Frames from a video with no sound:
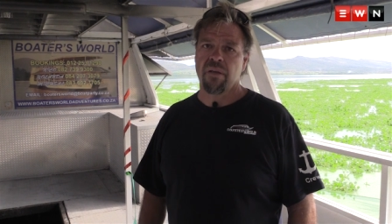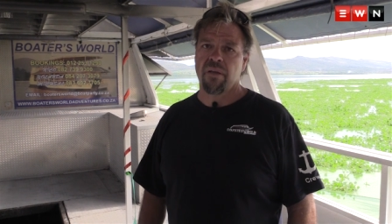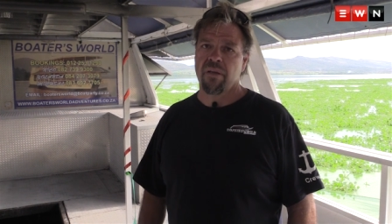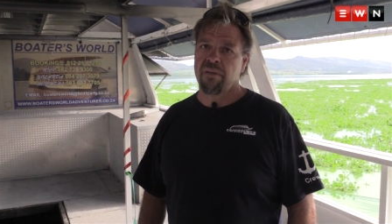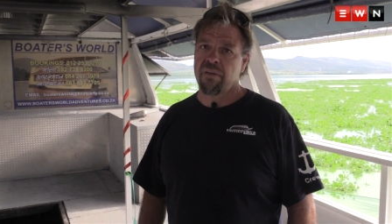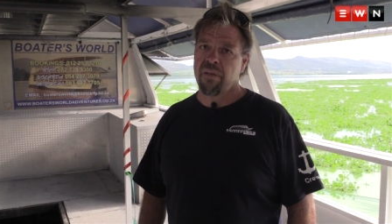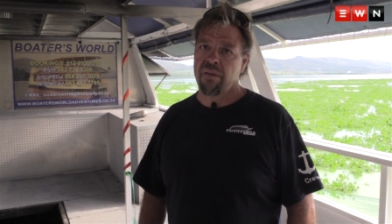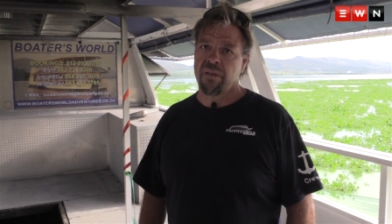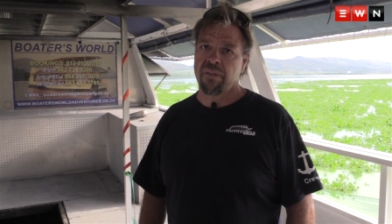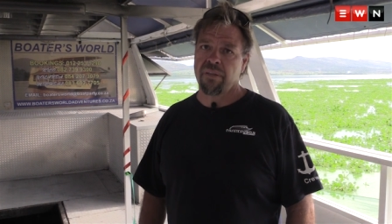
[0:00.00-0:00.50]

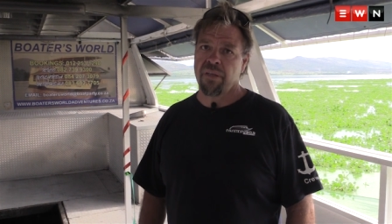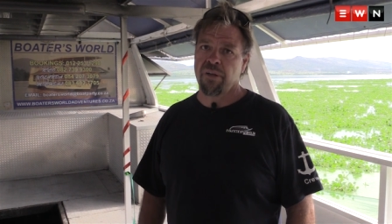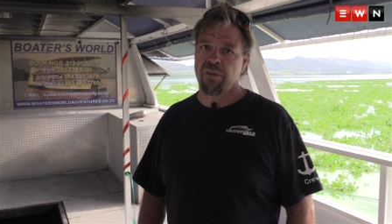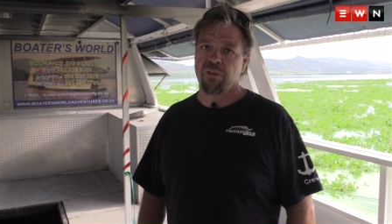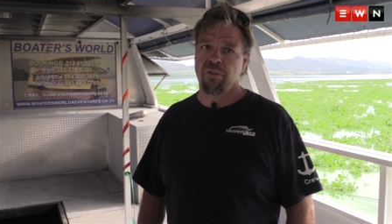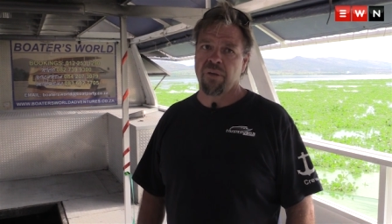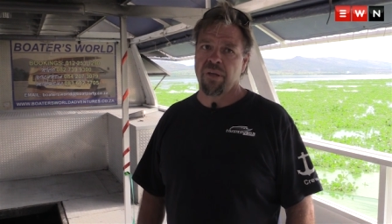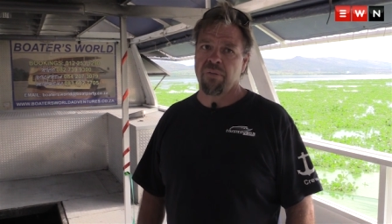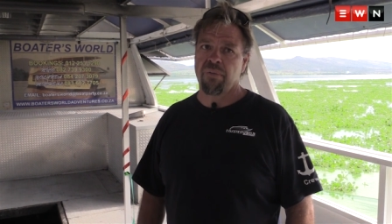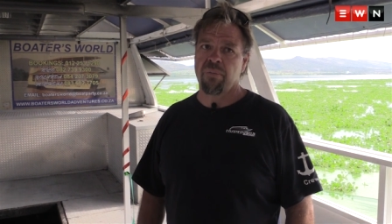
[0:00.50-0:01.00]
and then
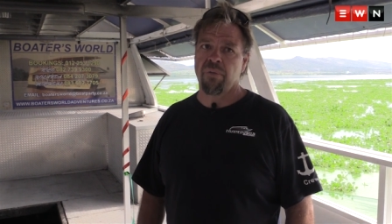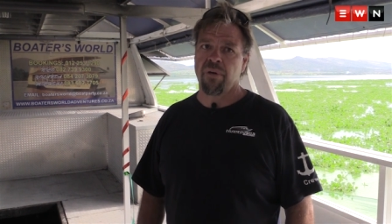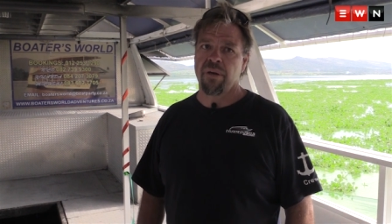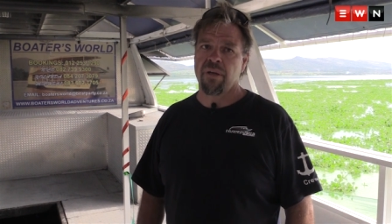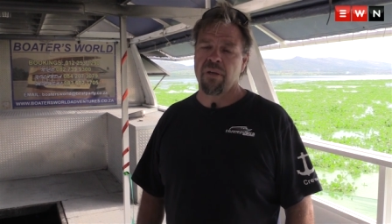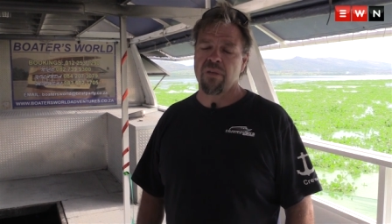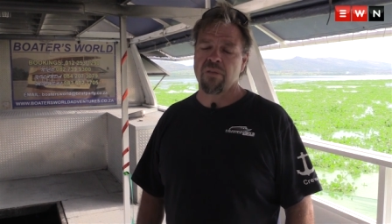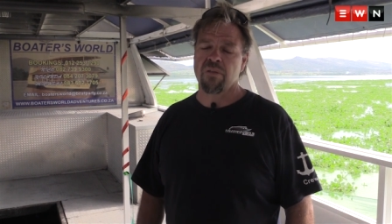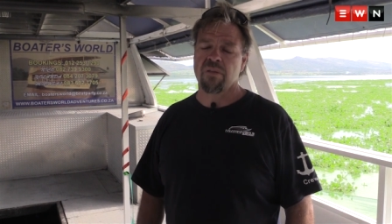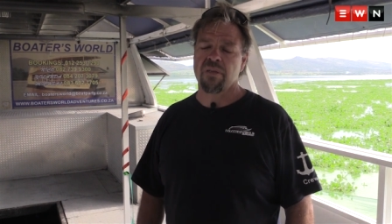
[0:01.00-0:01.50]
attempt to everybody
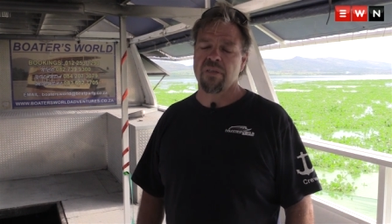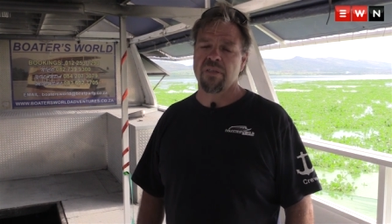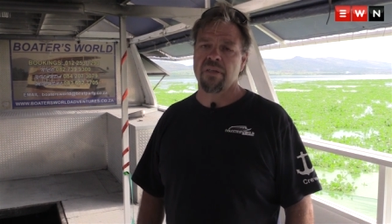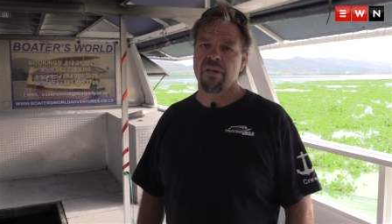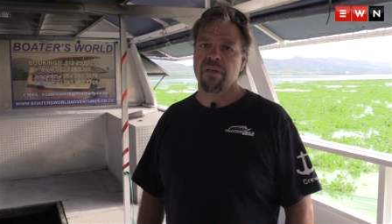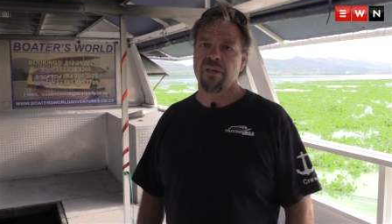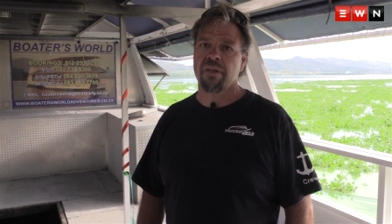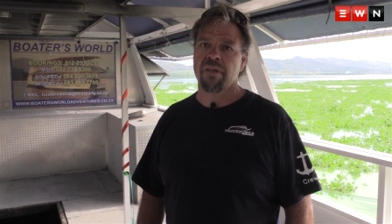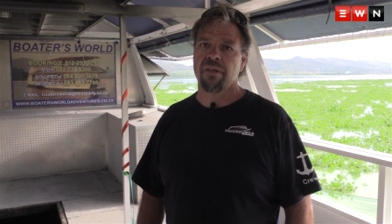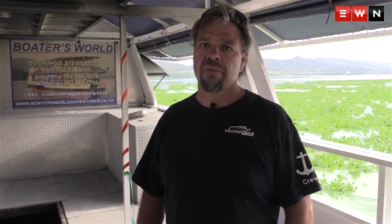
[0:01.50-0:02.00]
else on the
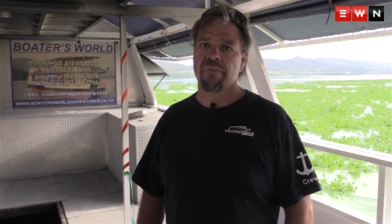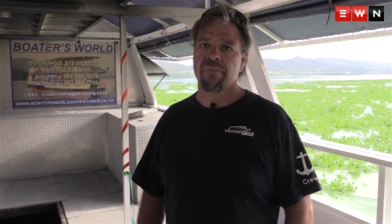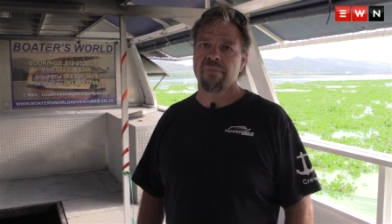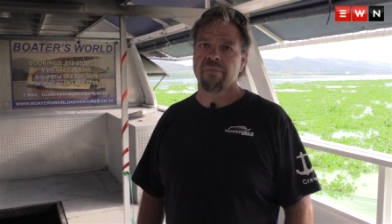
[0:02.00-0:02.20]
side.